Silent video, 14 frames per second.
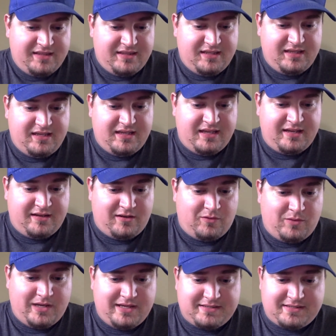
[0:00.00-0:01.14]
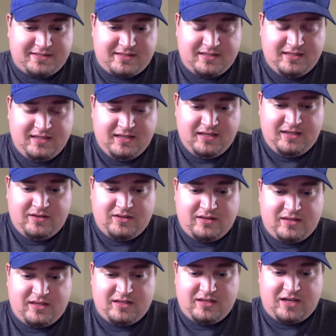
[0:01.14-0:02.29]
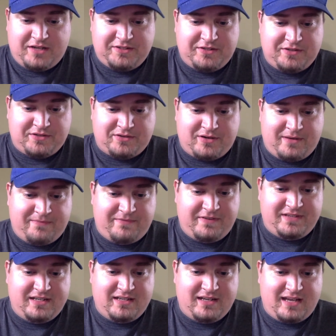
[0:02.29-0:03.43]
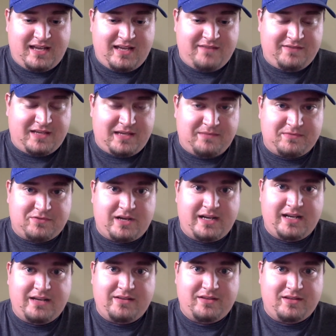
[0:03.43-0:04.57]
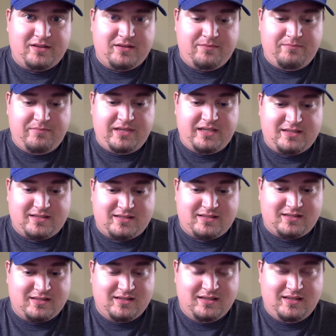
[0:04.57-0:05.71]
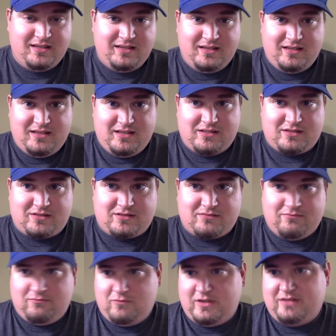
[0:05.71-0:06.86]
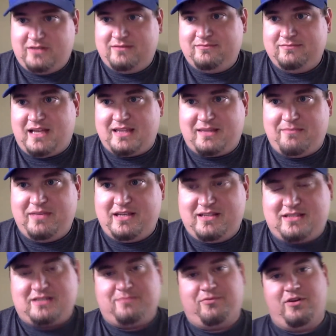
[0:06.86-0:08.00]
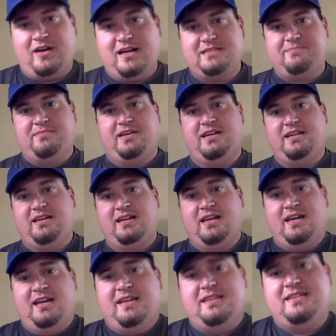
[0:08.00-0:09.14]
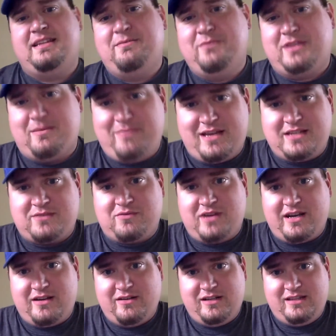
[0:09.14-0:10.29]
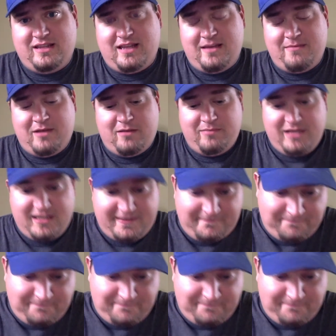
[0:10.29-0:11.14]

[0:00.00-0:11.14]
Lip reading: The NL West, the Dodgers are up 15.5 games. Right now, the biggest, well, not the biggest surprise, but the team with the best record in the MLB.